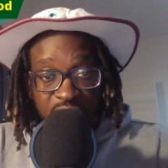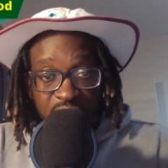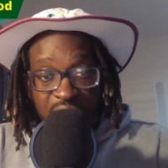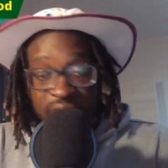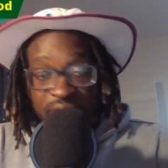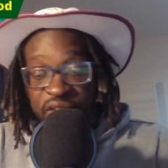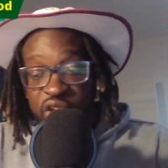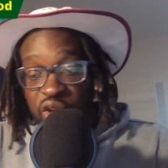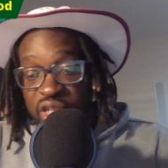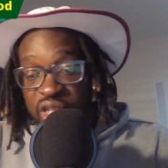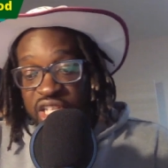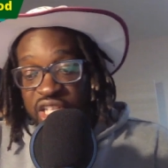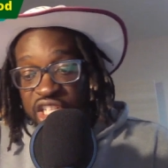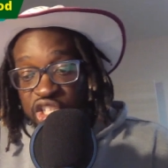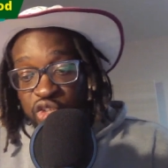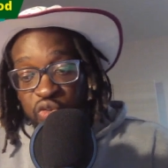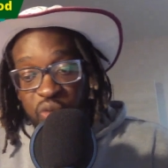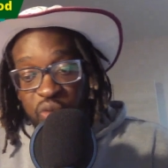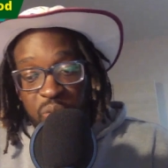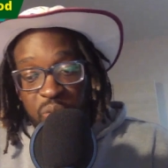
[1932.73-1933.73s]
have I got any
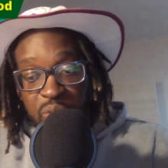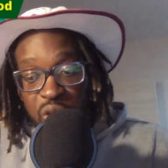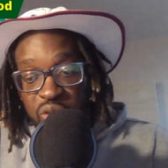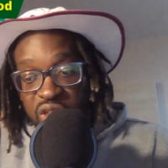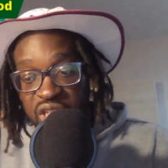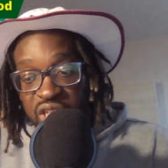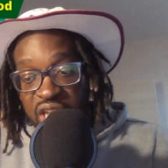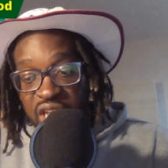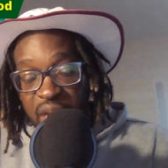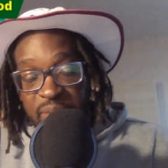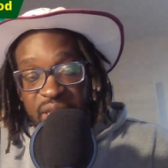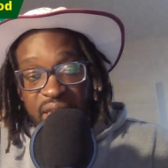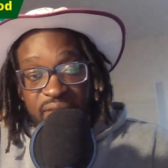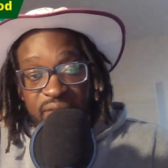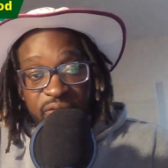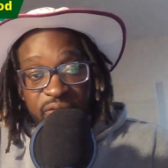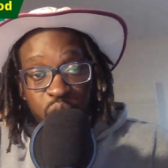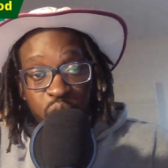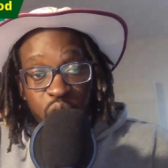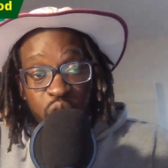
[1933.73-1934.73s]
issues with Motie coming
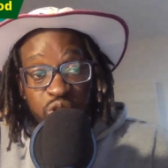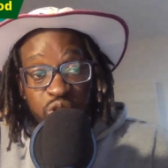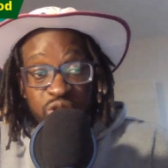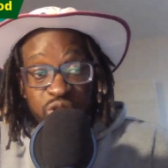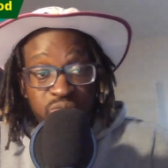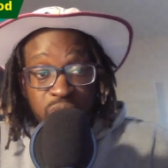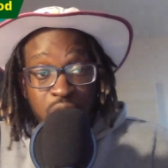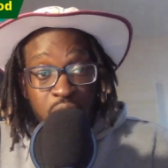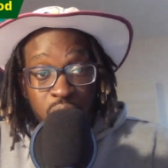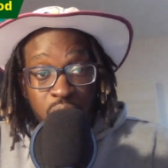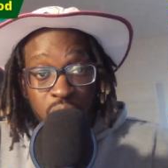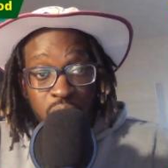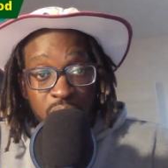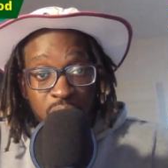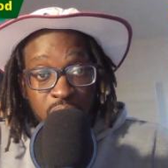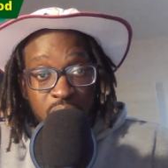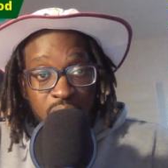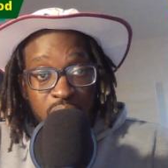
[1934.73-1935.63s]
in for Walsh? No.